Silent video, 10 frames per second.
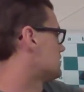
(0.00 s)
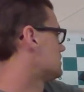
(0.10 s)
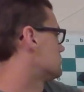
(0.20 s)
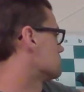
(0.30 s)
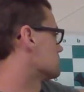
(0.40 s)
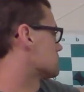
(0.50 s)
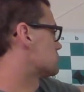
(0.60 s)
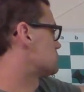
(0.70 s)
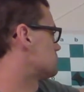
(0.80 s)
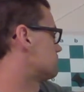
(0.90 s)
Really,
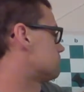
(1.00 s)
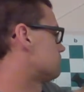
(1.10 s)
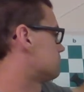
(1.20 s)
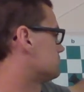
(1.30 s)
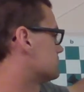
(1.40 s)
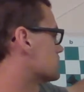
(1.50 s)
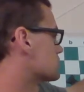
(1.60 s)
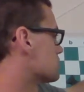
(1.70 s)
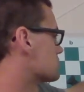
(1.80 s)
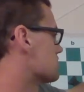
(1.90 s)
as good
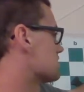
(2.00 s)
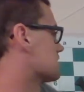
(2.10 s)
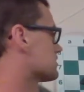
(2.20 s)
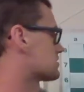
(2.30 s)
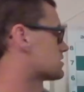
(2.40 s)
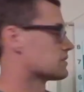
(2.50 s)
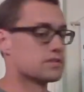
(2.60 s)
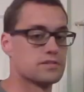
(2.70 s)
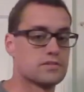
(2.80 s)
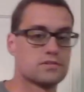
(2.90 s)
as anything else here
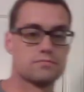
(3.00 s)
is